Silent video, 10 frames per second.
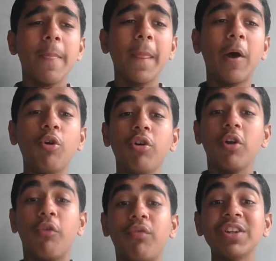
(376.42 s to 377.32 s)
Now,
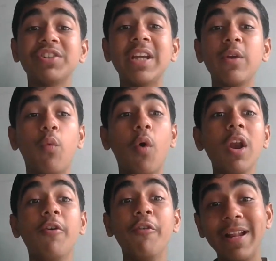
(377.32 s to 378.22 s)
fasting in
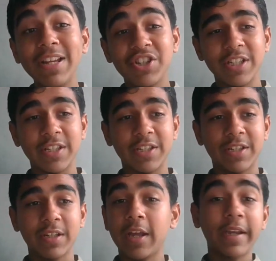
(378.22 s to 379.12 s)
world religions,
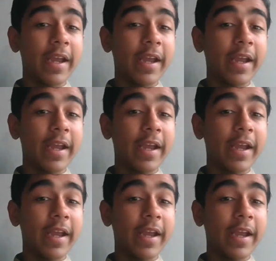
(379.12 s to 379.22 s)
like